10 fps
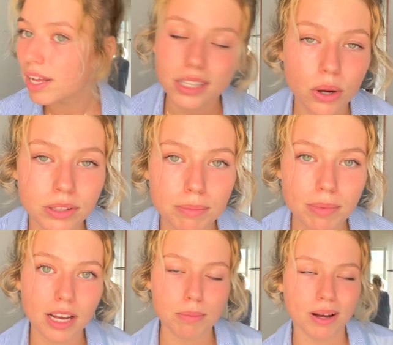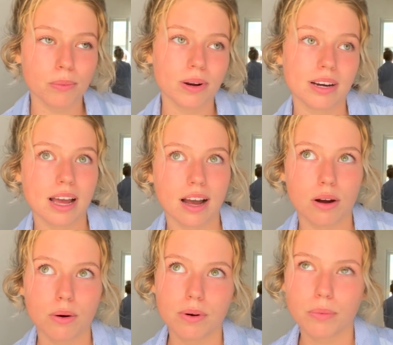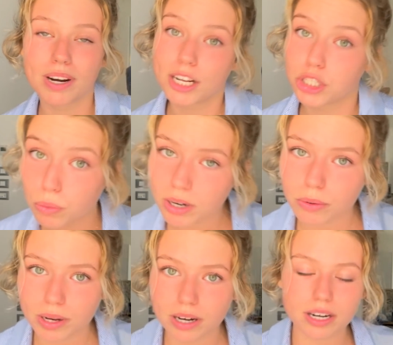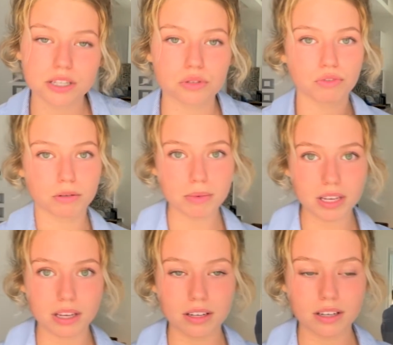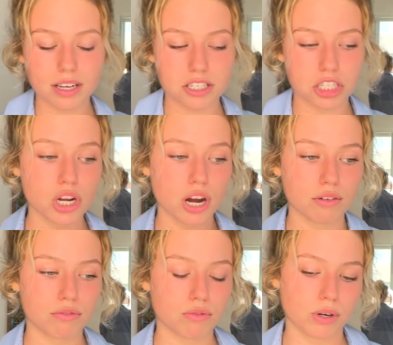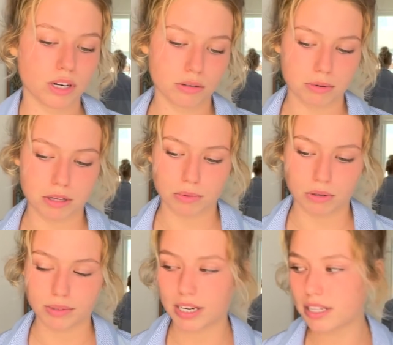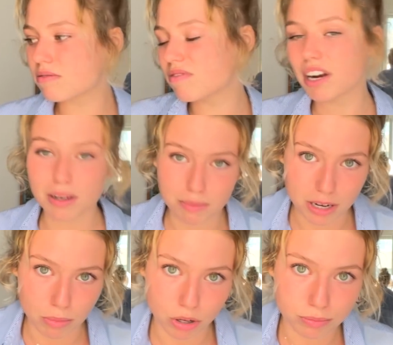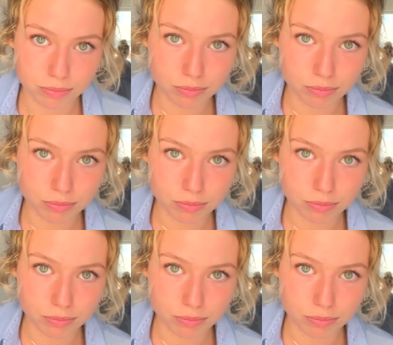The only makeup I wear now, when I do wanna wear it, is for me. It's not for other people, and it's very minimal.